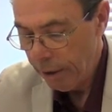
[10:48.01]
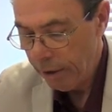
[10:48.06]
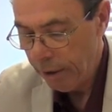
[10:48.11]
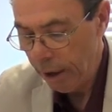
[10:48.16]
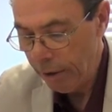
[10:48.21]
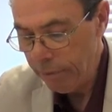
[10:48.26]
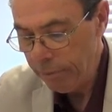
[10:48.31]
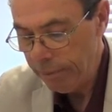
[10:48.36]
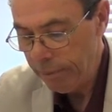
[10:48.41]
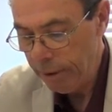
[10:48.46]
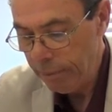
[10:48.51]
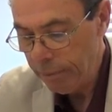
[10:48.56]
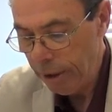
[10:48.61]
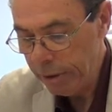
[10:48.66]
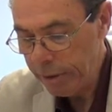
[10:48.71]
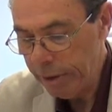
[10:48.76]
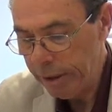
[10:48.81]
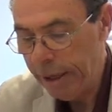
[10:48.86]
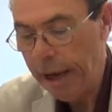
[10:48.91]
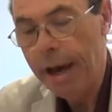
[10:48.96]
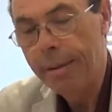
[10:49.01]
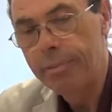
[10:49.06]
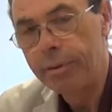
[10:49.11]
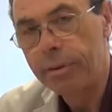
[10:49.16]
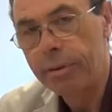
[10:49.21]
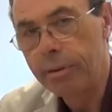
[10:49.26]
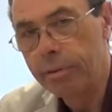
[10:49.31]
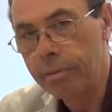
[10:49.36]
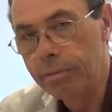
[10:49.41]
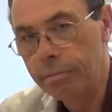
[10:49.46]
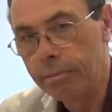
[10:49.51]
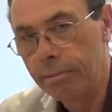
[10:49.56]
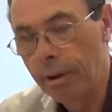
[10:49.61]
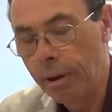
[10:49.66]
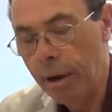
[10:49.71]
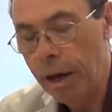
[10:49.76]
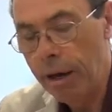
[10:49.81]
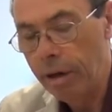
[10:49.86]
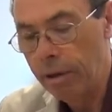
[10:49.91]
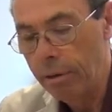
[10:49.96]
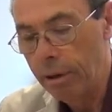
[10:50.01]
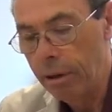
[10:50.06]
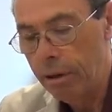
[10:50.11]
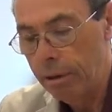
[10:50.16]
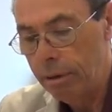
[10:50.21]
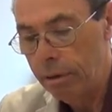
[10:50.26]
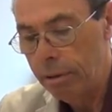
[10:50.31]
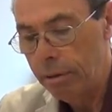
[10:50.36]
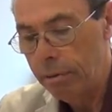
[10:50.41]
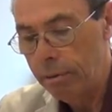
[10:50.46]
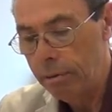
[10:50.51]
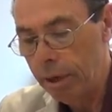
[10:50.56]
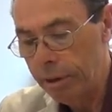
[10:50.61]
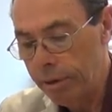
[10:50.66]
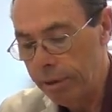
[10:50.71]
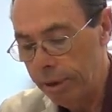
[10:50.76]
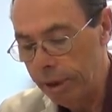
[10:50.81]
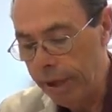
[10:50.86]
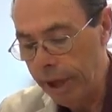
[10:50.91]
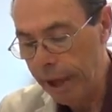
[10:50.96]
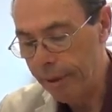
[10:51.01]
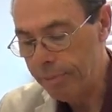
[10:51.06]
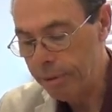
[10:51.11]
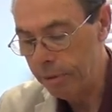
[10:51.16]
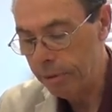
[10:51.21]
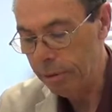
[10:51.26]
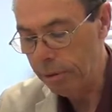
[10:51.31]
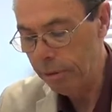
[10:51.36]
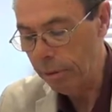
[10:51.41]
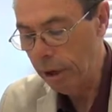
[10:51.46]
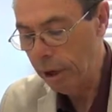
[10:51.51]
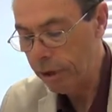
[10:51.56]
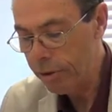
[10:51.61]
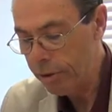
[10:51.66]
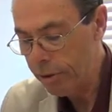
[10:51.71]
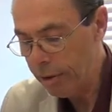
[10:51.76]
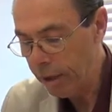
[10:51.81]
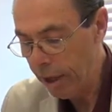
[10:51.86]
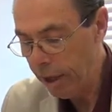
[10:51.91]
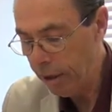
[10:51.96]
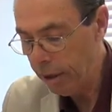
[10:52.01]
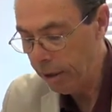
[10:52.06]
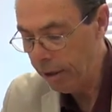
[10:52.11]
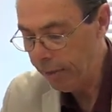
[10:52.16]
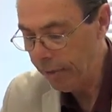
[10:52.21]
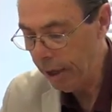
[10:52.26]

So he wants to capture, Baraka wants to capture large-scale